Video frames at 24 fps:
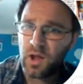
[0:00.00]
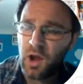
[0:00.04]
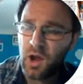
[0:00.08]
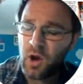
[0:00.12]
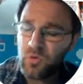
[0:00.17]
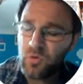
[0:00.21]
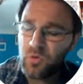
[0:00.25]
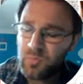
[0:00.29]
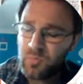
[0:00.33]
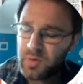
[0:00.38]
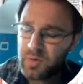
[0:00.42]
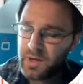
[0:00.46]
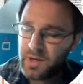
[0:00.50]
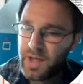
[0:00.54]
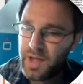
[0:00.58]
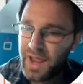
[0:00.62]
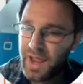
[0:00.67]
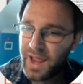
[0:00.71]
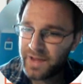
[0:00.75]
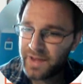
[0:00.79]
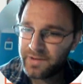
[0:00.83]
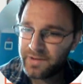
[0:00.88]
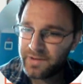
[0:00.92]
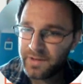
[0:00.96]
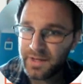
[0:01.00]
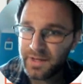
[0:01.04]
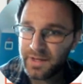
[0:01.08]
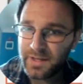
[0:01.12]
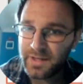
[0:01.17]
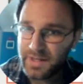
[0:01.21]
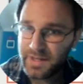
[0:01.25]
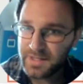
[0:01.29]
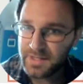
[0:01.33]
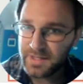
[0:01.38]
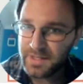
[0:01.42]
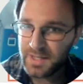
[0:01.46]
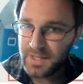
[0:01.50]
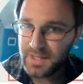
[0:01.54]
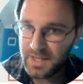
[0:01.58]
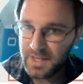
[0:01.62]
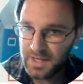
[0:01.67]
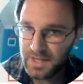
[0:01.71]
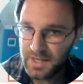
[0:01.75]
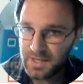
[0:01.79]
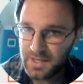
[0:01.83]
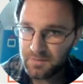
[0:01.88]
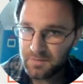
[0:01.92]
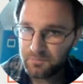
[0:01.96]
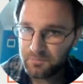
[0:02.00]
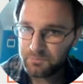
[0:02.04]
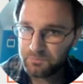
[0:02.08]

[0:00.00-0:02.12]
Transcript: Open-ended is the key.